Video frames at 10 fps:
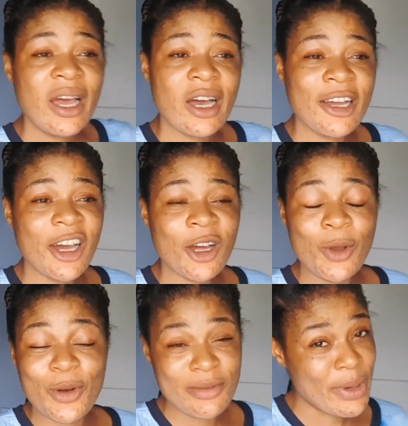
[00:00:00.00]
a girl
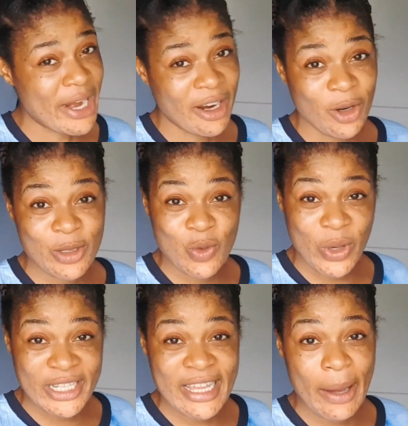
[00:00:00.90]
knows better not to
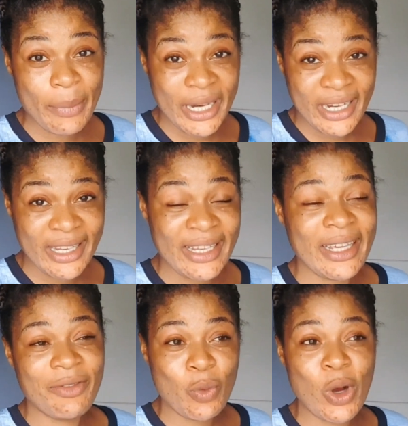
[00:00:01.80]
waste her money
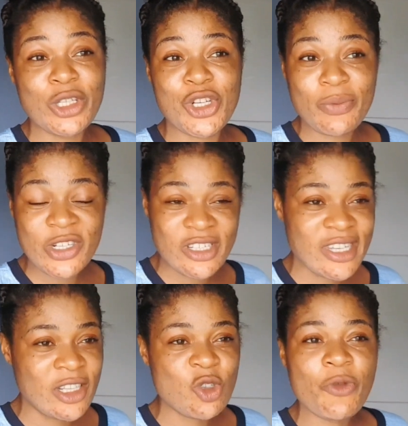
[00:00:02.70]
given what job she's
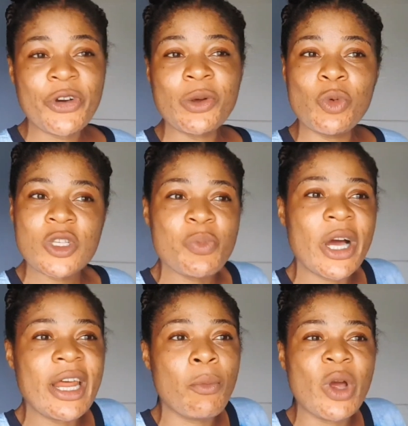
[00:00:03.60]
in. So for the most
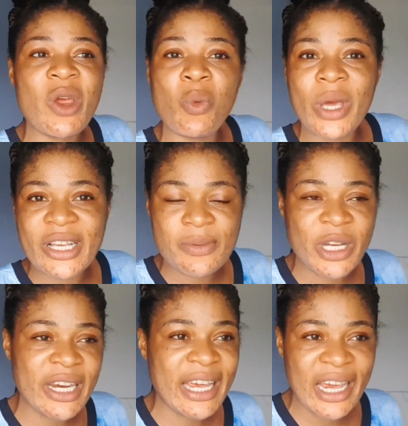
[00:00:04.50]
part, I'm wearing wigs,
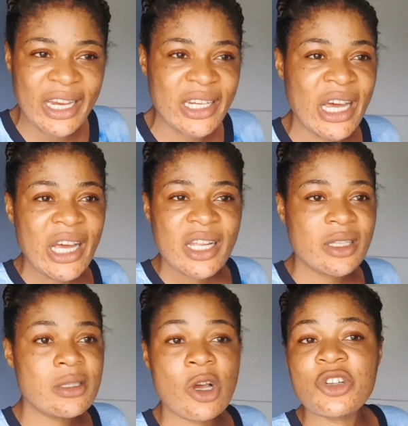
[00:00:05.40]
but again,
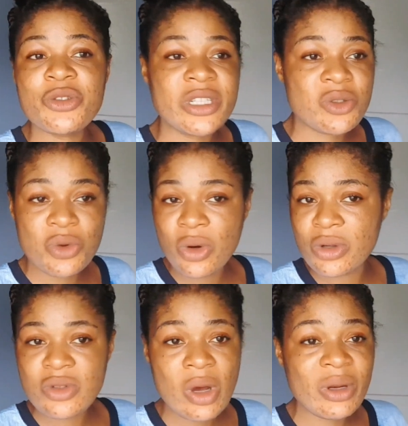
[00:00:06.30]
this country is too
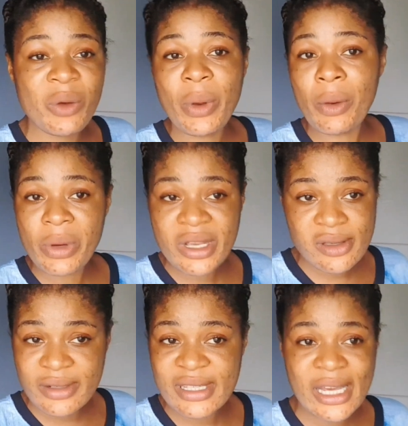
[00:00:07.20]
hot, so I only wear wigs
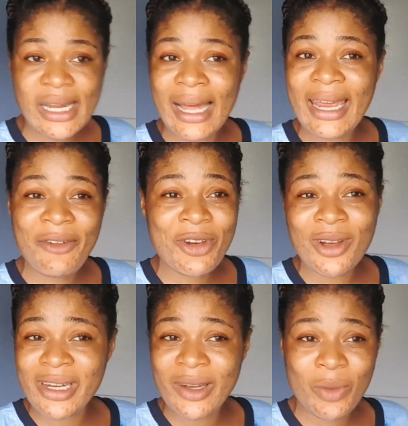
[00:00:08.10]
on set, and every
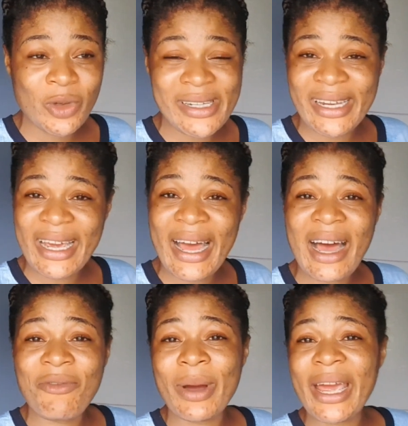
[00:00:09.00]
other normal day I
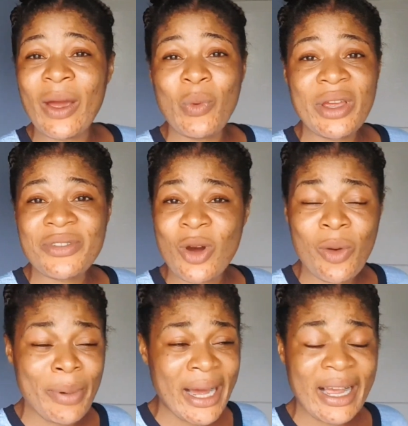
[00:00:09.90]
have my hair weaved
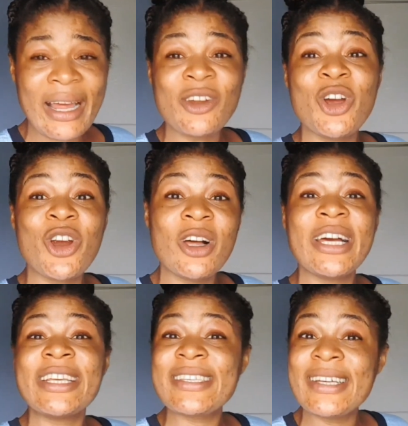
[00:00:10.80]
all back and a girl
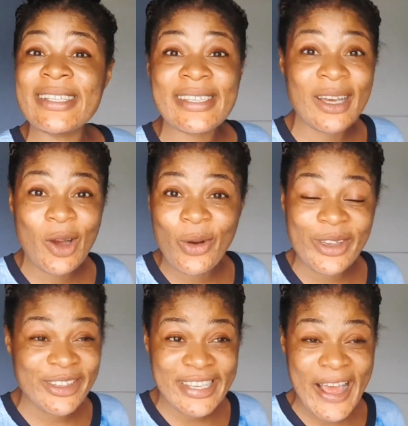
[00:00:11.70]
is good to go,
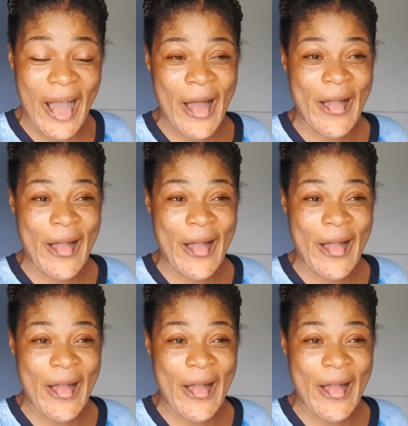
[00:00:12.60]
you see.